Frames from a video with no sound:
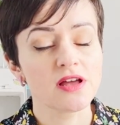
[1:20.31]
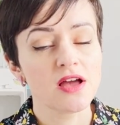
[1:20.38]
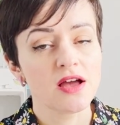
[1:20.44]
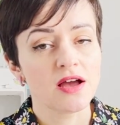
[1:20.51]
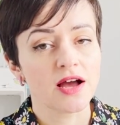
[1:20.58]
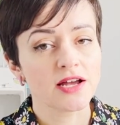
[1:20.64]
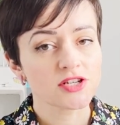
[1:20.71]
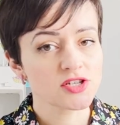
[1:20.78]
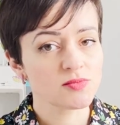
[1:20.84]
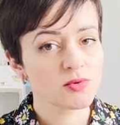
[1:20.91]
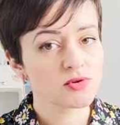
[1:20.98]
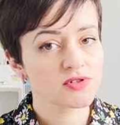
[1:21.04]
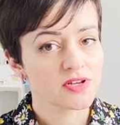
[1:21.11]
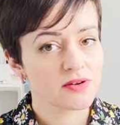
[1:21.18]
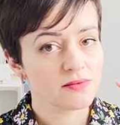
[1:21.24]
I actually bought
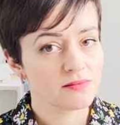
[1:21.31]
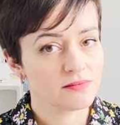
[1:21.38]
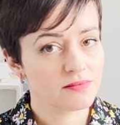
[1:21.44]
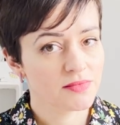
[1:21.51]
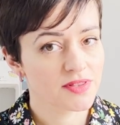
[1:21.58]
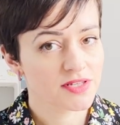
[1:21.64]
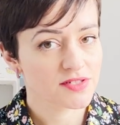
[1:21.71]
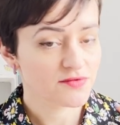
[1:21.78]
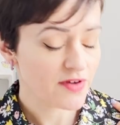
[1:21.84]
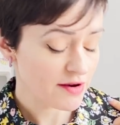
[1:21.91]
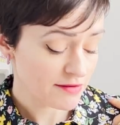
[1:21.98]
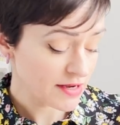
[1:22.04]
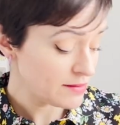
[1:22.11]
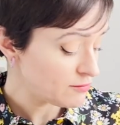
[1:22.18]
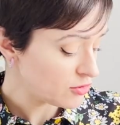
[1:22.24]
it with this
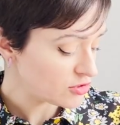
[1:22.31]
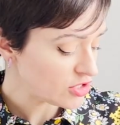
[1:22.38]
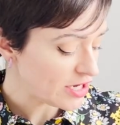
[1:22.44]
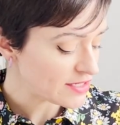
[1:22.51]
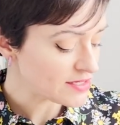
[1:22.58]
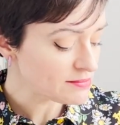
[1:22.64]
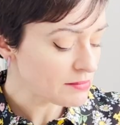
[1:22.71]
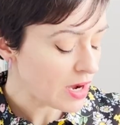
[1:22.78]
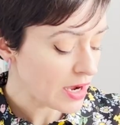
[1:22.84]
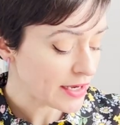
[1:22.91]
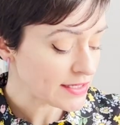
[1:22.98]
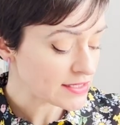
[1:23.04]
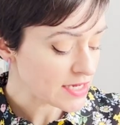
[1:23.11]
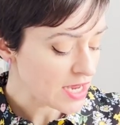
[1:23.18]
very project in mind.